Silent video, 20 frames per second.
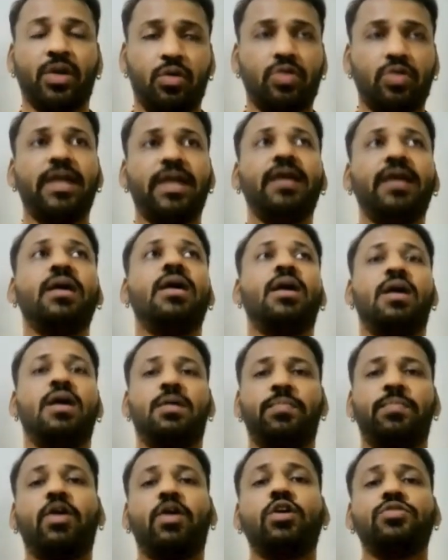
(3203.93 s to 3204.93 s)
Okay,
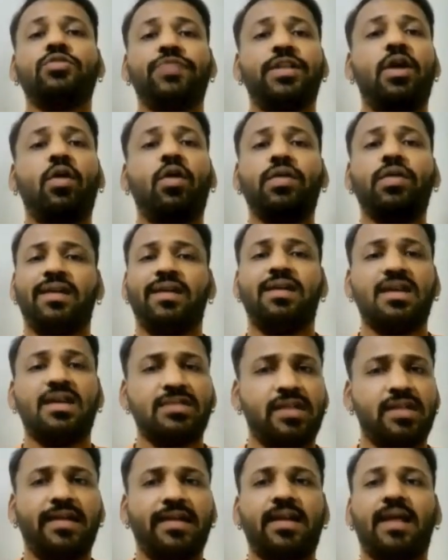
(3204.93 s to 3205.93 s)
because without
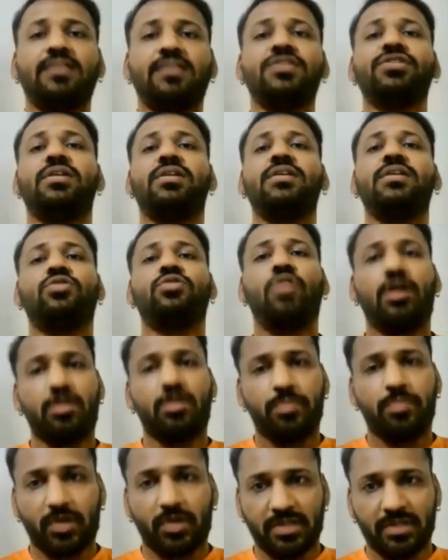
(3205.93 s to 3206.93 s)
industry, transition is
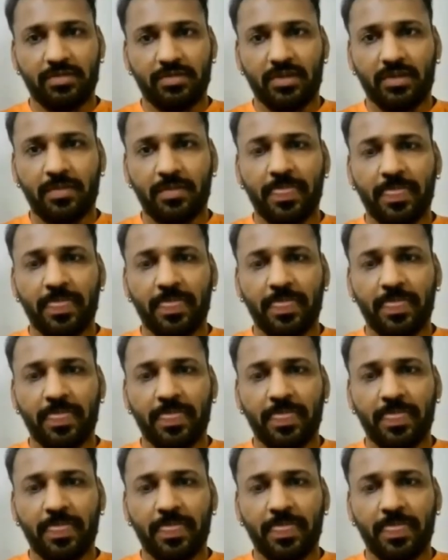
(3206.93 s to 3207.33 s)
not possible.